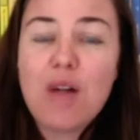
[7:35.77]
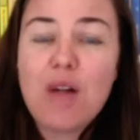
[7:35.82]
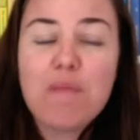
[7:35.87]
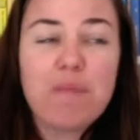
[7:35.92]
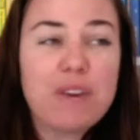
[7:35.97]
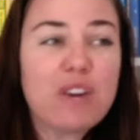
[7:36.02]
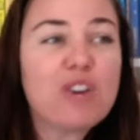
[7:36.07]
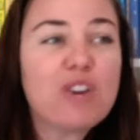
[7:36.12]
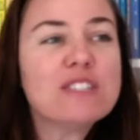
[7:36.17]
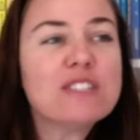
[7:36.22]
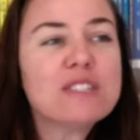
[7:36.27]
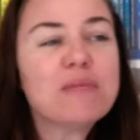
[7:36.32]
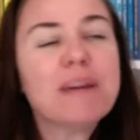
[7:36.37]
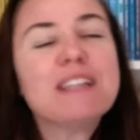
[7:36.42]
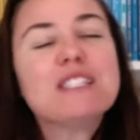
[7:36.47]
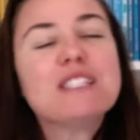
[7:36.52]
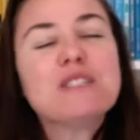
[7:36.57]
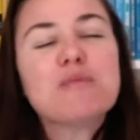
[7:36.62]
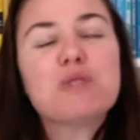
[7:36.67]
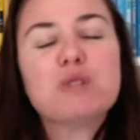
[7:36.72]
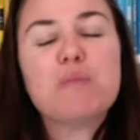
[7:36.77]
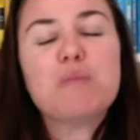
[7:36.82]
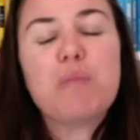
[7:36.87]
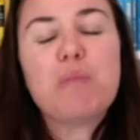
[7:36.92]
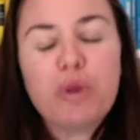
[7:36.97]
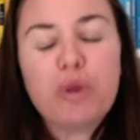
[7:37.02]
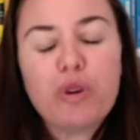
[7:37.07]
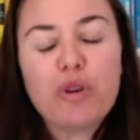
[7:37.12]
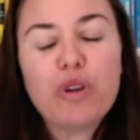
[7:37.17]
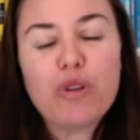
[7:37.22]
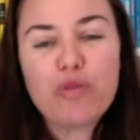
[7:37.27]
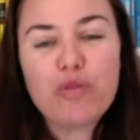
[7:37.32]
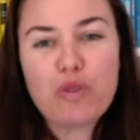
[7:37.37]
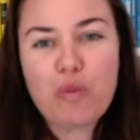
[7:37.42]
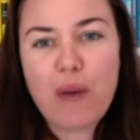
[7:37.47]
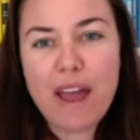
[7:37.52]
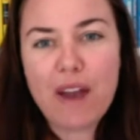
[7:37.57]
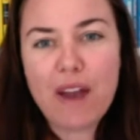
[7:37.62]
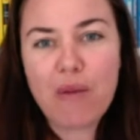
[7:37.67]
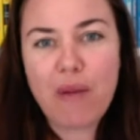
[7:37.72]
because to me, it's the most beautiful
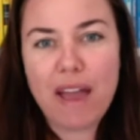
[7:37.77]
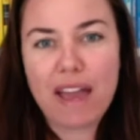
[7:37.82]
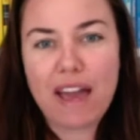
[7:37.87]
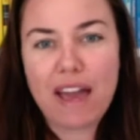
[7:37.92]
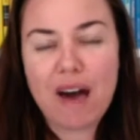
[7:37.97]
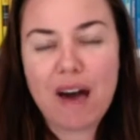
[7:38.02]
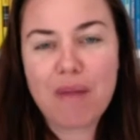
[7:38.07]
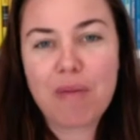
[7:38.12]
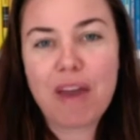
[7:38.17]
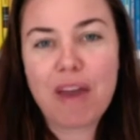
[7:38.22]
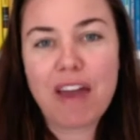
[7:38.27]
way to wake up.